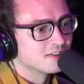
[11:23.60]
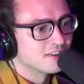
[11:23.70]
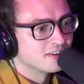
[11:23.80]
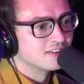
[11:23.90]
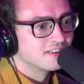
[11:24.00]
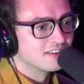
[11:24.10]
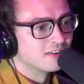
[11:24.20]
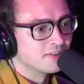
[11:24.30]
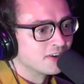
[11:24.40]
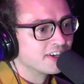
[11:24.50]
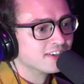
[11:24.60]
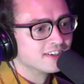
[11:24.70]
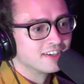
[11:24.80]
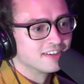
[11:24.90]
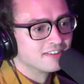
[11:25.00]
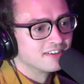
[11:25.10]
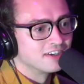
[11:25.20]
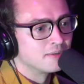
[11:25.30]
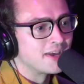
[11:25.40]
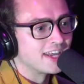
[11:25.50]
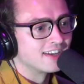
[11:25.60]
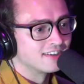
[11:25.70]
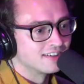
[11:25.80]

they're very good and in demand.